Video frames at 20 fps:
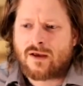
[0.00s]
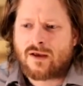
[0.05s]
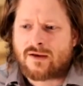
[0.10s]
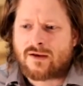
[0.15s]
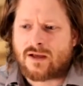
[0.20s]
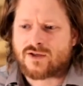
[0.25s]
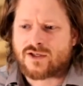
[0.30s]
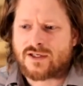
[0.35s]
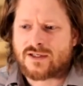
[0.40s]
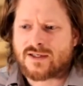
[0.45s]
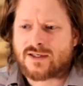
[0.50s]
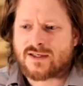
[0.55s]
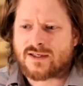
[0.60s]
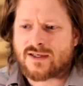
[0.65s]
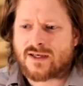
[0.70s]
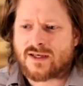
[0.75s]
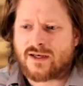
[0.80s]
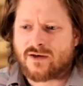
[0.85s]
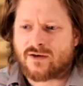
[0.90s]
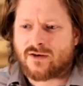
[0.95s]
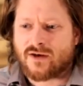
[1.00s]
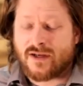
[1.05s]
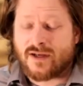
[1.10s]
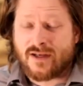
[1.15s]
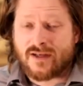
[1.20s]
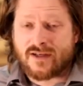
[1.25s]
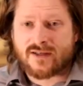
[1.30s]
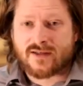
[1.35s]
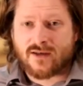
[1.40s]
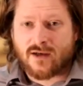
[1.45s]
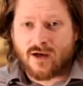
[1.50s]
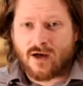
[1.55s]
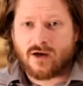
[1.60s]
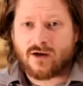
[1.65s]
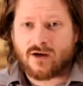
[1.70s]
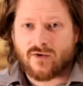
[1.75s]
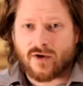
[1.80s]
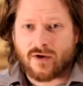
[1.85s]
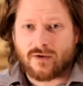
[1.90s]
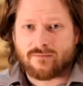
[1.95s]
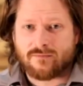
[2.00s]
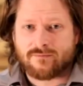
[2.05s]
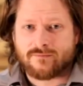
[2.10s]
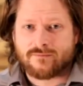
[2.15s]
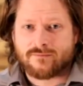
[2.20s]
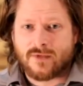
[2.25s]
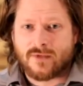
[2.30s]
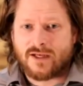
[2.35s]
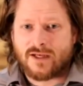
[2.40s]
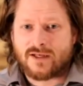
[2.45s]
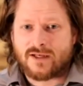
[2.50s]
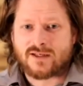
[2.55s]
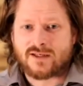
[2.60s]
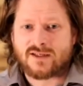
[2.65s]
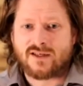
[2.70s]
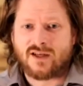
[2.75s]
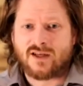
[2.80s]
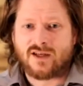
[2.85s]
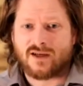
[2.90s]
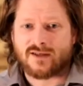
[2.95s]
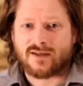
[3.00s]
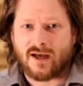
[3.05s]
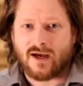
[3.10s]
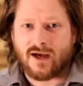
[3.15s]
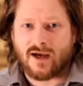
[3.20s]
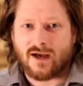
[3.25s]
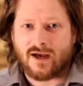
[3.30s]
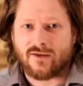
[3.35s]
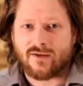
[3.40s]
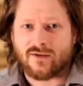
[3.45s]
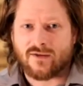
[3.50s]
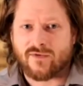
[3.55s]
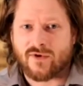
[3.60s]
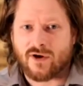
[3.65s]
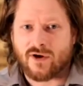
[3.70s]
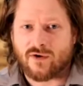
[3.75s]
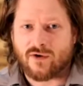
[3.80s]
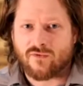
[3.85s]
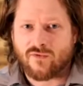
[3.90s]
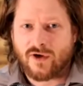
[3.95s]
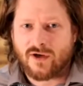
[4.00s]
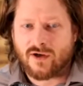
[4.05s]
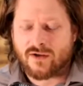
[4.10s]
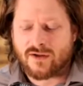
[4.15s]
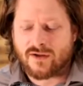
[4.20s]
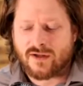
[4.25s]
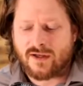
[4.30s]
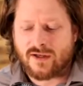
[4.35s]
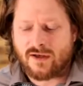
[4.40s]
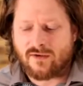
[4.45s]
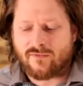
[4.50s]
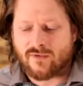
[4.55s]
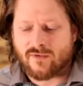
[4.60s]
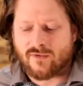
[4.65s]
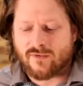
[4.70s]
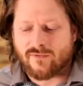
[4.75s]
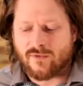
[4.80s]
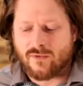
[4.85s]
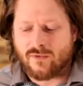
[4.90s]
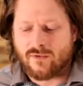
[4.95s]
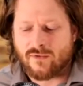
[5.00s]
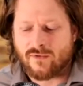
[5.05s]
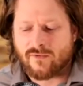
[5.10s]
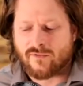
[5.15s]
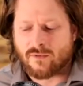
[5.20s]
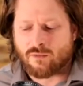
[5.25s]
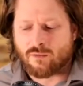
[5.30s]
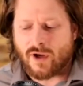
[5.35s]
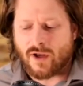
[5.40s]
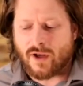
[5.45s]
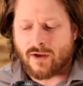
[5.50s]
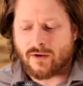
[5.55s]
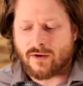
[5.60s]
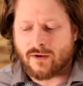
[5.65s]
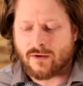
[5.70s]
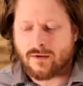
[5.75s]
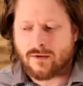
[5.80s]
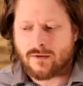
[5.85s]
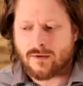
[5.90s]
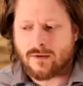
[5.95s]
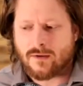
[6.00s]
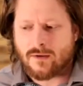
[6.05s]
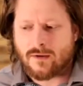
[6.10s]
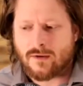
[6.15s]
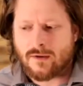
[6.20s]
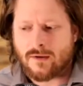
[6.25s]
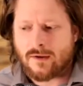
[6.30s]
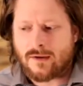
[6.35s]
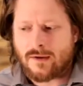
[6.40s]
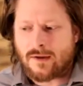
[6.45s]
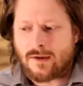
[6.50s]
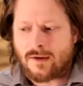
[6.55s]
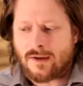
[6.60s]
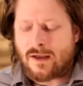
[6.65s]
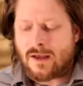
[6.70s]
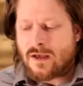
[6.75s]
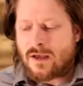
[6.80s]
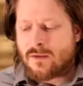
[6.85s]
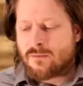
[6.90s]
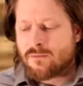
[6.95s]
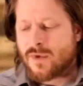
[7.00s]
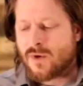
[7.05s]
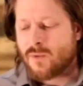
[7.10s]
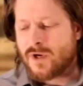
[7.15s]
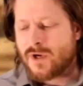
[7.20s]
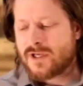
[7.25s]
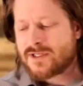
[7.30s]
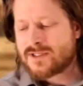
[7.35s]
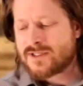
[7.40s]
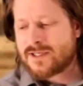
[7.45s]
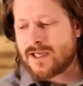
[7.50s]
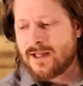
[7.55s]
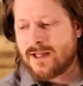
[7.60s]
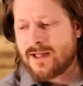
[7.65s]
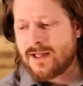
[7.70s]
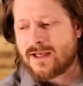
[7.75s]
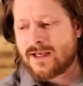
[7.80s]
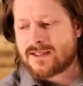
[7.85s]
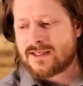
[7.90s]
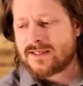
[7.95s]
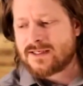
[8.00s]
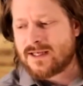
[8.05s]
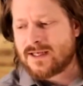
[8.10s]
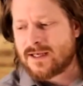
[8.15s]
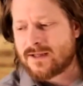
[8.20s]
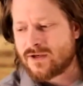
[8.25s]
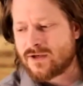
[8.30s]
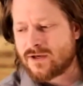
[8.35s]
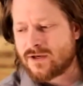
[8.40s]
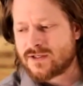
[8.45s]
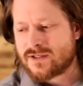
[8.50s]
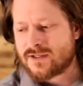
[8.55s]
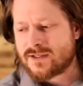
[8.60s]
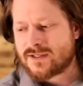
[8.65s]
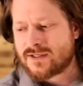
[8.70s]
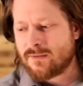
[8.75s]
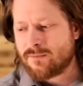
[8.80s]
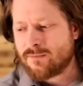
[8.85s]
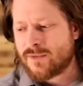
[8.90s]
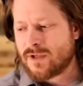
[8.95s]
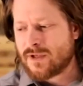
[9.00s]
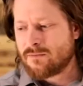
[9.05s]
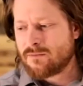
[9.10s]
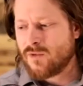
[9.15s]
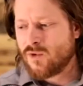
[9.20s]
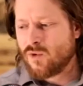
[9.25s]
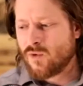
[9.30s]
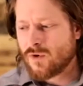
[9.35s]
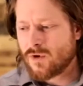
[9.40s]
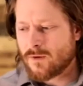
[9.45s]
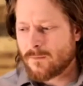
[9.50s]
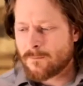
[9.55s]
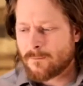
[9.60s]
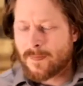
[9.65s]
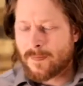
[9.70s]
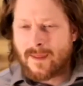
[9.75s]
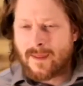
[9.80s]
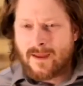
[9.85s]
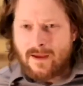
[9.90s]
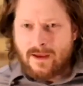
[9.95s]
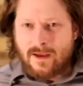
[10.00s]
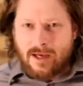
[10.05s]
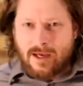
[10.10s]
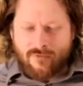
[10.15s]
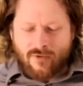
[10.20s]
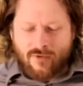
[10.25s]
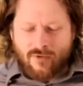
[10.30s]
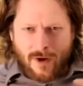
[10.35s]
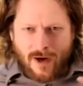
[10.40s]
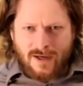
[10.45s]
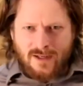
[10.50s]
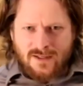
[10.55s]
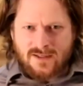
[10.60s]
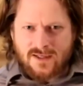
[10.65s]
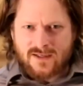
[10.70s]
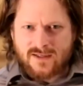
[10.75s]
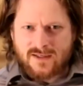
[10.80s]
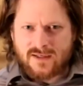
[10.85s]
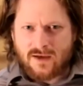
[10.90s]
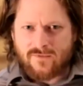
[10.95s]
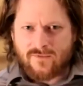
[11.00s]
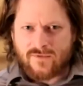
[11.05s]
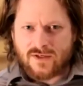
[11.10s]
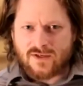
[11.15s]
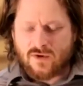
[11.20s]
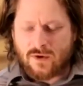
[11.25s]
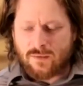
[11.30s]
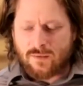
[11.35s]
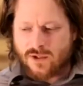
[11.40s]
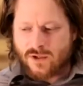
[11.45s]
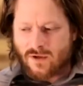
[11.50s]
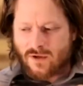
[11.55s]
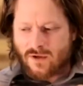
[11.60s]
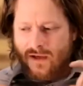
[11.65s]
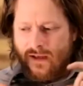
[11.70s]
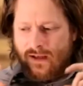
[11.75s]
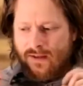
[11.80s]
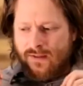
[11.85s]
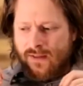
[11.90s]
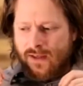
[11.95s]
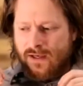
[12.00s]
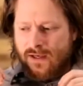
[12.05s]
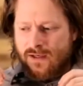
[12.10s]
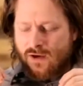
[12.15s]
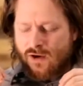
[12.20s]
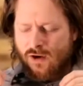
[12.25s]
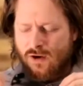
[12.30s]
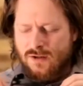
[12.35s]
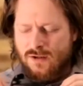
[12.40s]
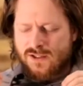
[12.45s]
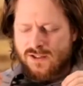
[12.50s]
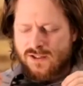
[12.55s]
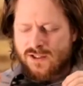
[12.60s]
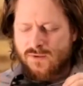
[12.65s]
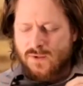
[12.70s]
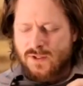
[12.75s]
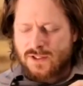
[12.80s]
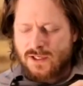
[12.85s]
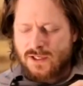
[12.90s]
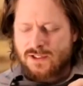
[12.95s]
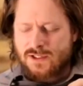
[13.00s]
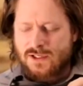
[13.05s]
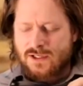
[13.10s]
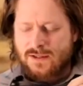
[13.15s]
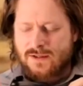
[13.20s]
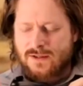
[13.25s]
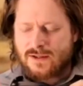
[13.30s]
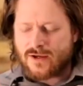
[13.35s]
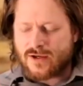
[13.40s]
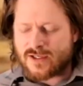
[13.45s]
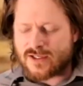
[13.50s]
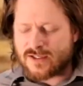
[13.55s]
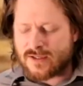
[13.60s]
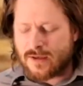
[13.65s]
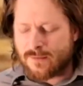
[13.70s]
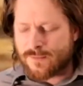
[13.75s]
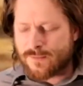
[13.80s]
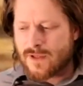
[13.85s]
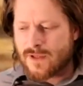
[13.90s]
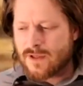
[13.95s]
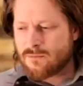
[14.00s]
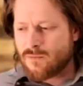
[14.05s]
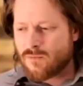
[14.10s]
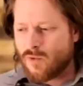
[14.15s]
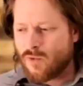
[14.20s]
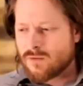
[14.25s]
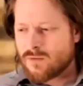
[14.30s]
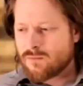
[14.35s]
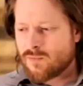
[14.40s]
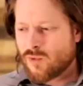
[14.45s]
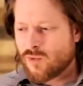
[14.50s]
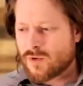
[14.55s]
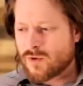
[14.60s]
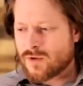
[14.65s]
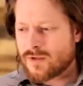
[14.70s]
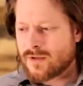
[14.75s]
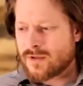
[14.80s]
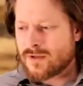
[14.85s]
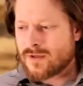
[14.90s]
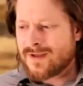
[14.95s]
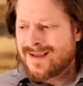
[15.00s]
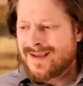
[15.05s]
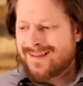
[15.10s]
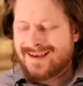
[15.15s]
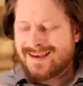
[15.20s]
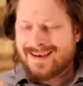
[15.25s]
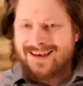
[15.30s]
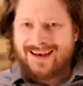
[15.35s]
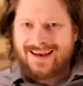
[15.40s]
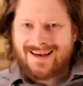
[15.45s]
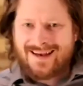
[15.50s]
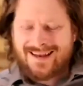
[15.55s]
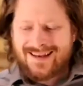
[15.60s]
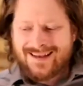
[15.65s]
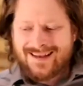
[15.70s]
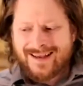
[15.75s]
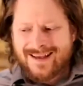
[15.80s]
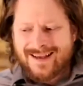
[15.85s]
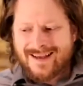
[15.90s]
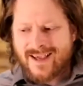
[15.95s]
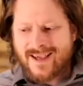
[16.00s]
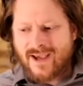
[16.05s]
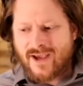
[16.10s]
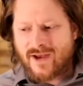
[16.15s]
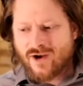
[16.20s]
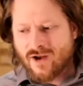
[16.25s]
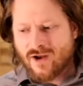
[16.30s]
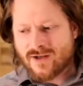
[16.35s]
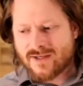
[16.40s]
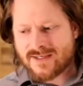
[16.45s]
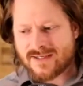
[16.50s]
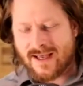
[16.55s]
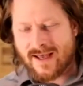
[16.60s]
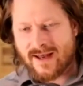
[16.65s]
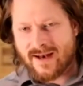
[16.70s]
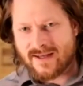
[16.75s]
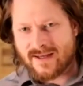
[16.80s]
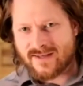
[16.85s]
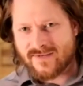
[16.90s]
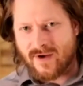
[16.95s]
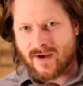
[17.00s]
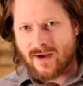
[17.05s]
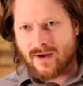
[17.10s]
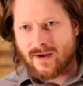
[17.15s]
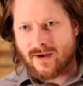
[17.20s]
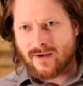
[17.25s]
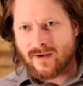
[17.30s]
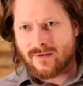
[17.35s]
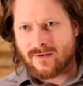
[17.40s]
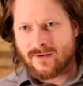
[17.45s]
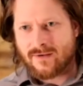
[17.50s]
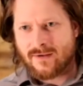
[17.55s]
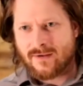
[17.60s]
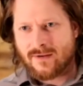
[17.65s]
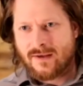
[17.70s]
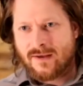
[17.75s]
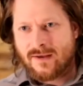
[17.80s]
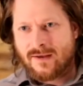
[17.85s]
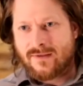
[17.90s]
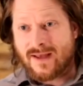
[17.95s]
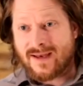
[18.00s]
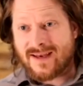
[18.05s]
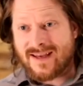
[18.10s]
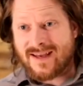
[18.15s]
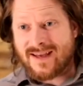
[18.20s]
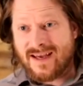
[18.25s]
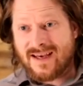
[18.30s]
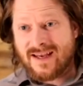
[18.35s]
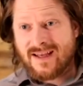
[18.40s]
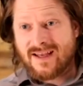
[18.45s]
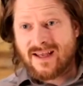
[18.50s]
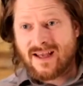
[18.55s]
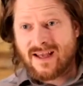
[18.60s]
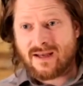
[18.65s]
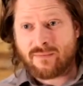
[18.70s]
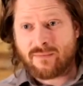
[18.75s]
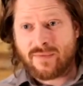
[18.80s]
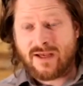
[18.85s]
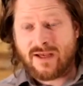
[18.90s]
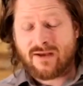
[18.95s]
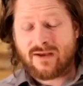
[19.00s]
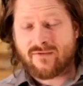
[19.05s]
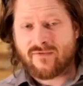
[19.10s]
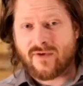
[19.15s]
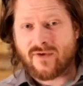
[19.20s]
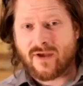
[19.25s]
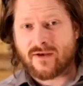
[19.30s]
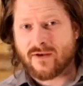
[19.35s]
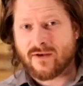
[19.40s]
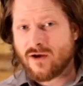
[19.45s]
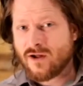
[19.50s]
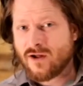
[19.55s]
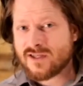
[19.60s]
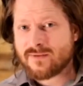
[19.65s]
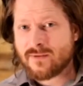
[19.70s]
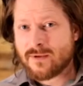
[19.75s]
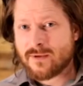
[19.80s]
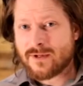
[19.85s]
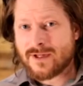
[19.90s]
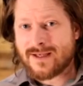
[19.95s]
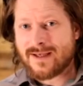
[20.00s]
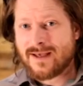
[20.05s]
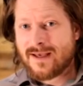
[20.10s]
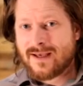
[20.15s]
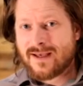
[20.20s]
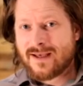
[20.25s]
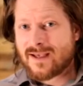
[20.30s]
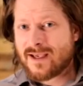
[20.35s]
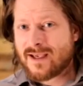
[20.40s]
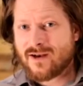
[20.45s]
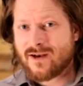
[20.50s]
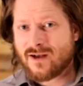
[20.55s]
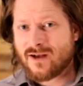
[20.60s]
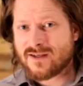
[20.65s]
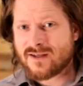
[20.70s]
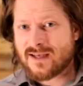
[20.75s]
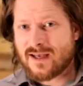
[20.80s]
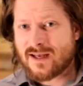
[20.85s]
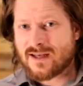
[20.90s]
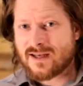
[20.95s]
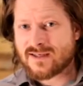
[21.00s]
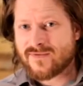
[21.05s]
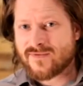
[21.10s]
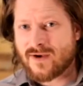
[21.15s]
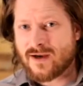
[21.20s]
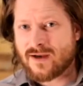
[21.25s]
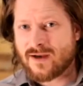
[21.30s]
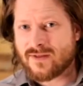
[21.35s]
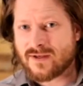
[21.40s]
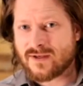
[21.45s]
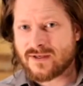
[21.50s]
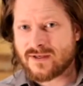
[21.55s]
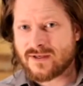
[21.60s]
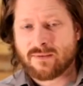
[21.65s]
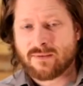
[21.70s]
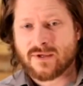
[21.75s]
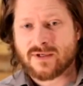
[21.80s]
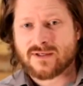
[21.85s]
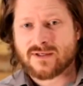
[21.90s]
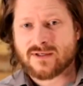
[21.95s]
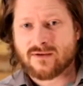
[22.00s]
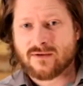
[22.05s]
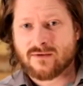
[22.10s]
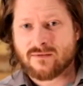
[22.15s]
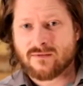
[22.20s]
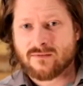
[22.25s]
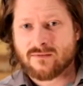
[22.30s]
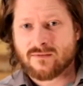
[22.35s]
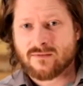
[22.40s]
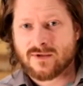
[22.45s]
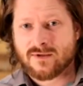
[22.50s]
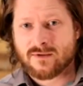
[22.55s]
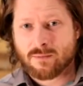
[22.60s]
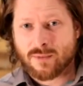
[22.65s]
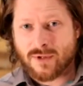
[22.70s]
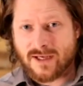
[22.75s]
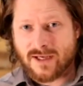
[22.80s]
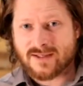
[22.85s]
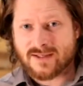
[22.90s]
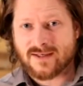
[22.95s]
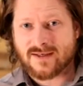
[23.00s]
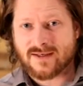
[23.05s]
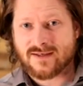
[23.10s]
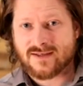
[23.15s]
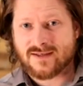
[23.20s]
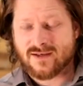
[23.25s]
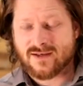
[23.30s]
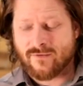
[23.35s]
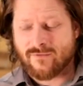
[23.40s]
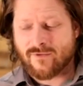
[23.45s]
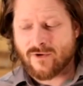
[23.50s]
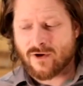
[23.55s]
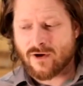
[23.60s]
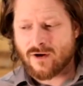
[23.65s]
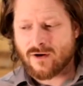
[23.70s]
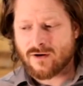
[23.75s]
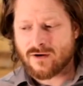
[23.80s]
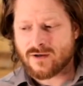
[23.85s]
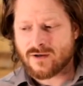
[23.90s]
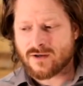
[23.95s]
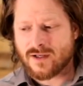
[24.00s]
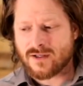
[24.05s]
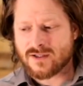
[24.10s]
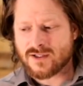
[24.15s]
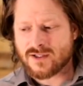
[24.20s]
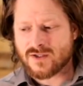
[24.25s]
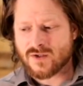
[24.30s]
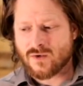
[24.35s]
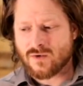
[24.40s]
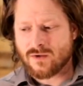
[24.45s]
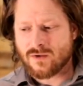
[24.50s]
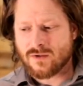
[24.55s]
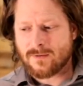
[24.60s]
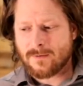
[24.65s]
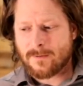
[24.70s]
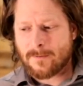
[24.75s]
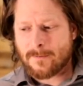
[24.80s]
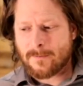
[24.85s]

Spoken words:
Now, Jesus here is hungry. He does not deny the very real need for food, for bread. But what he's telling us is that there's something more. He reminds us of a scripture that calls to attention that there is something more important that eating cannot satisfy, that eating and being fed ultimately cannot satisfy the deepest places of our heart and soul,